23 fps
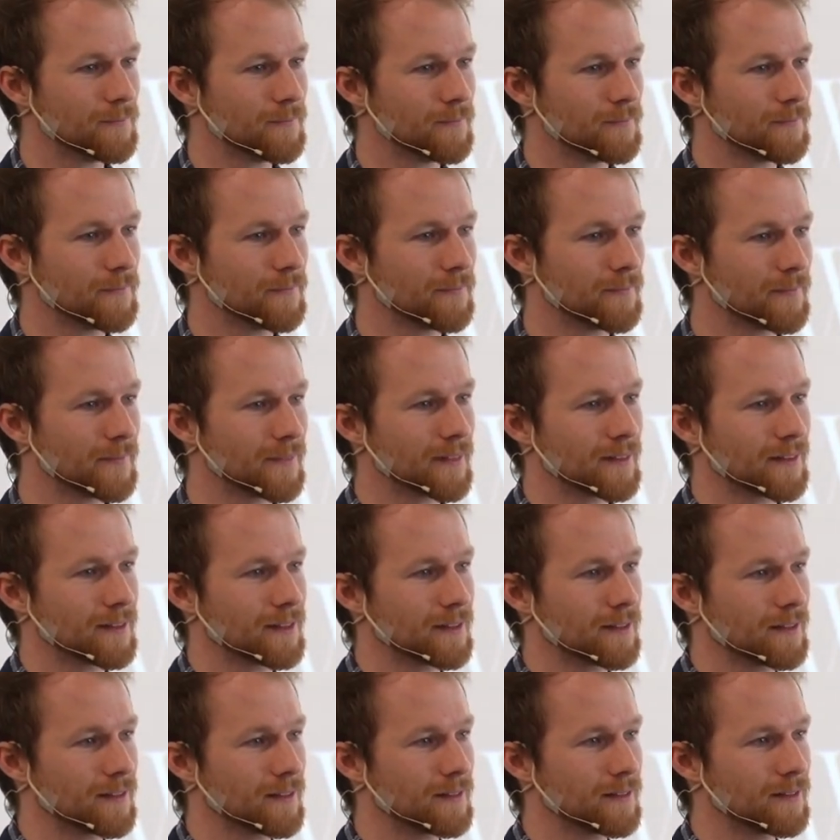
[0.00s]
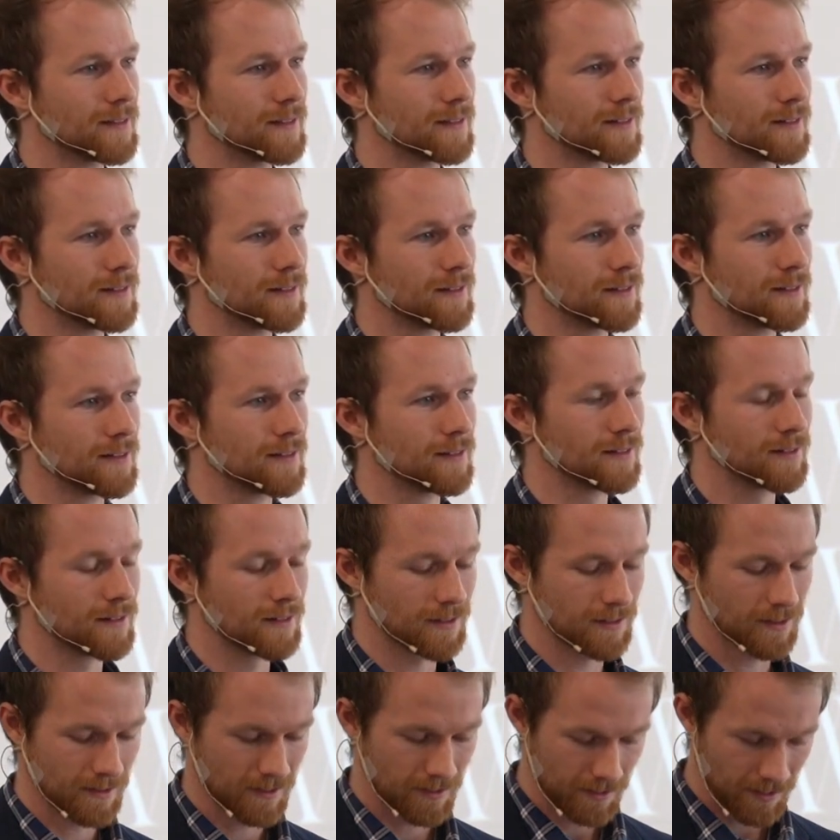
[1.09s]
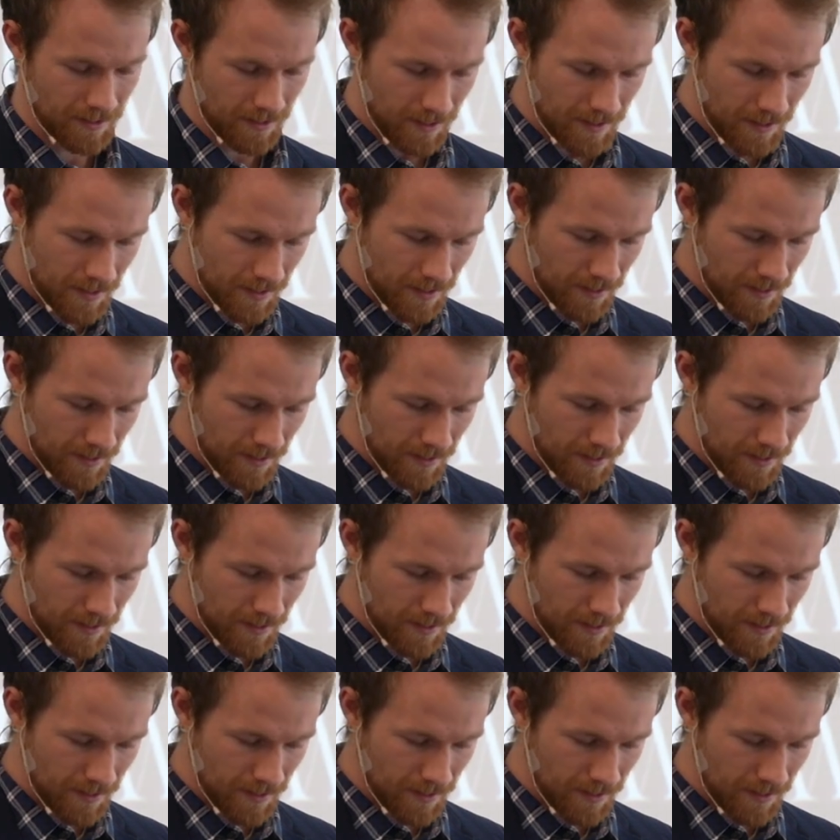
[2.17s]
Nothing is said.